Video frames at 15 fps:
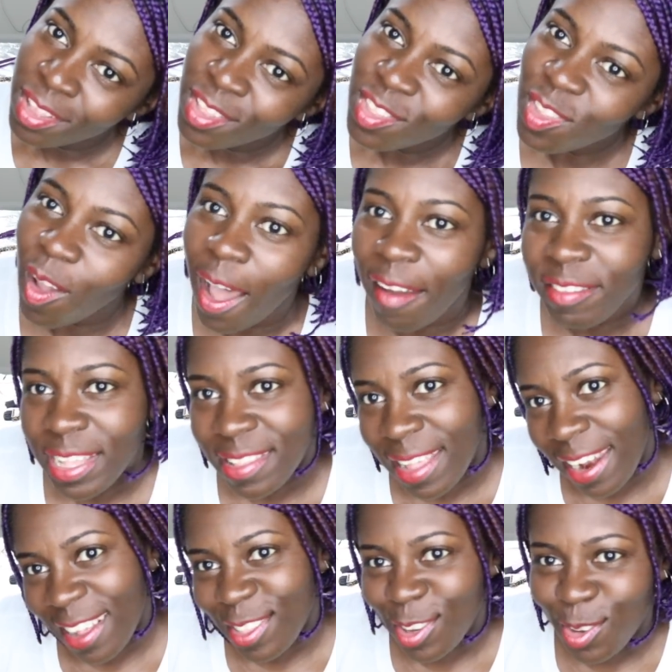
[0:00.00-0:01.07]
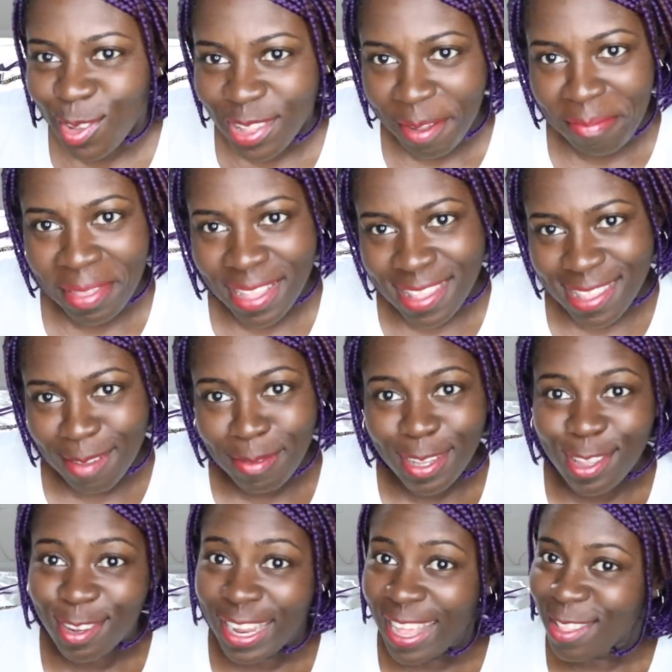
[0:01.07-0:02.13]
So I've decided to do something
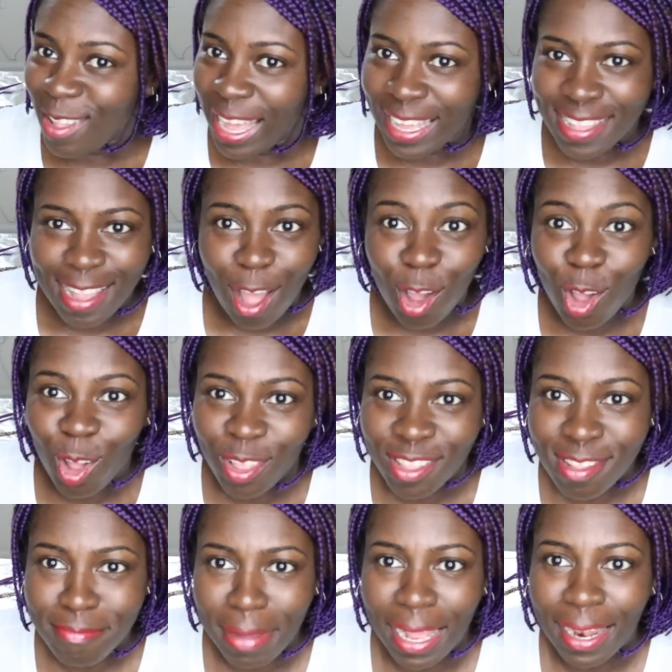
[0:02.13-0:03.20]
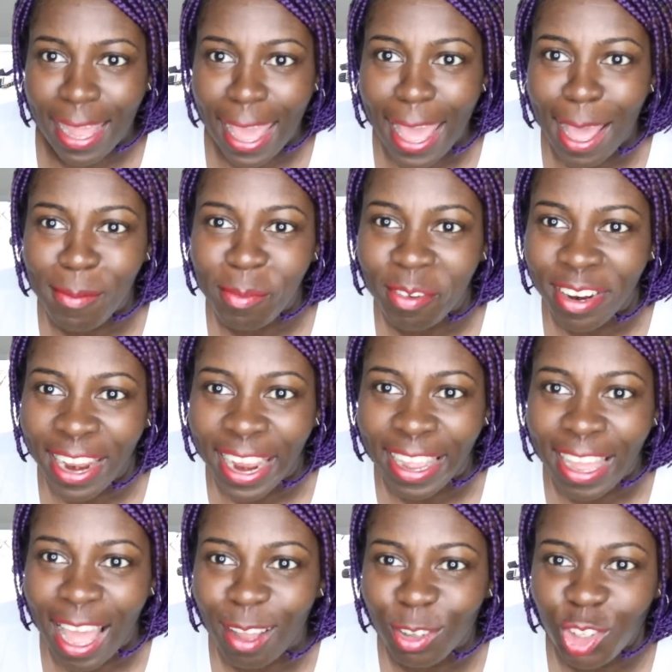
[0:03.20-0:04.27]
similar to that. So I guess I'll call this my lab,
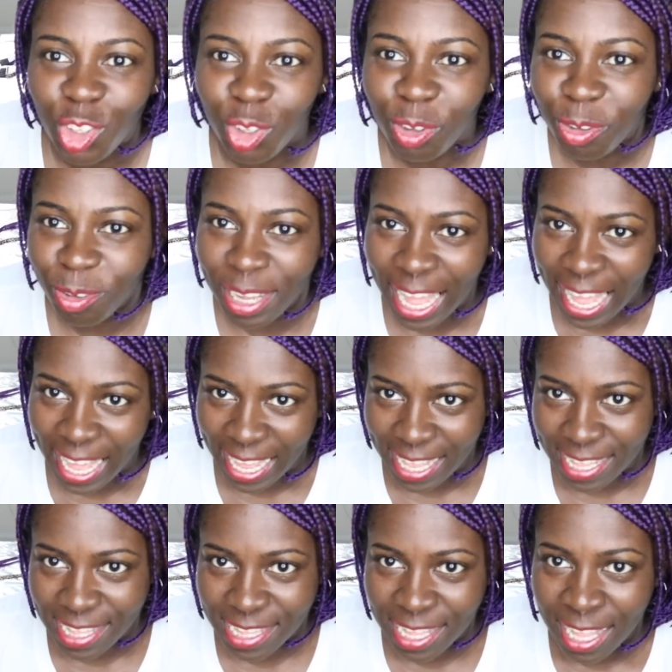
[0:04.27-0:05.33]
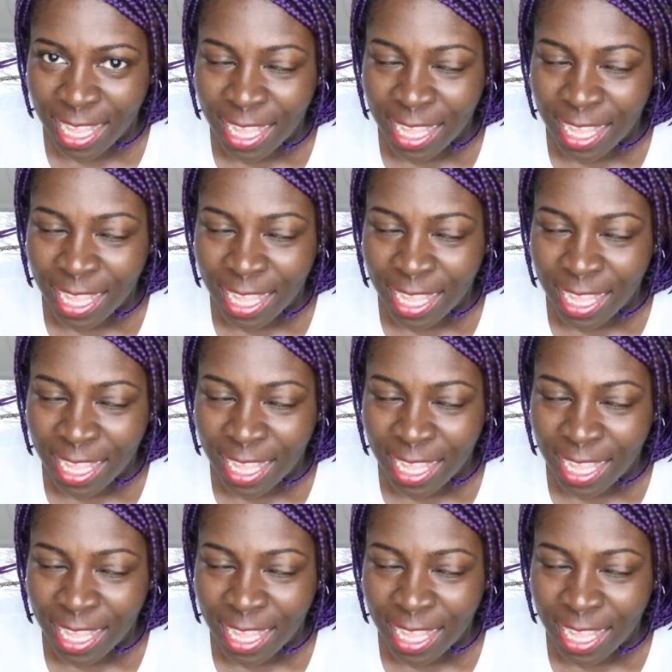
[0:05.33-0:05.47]
where I'll show you guys,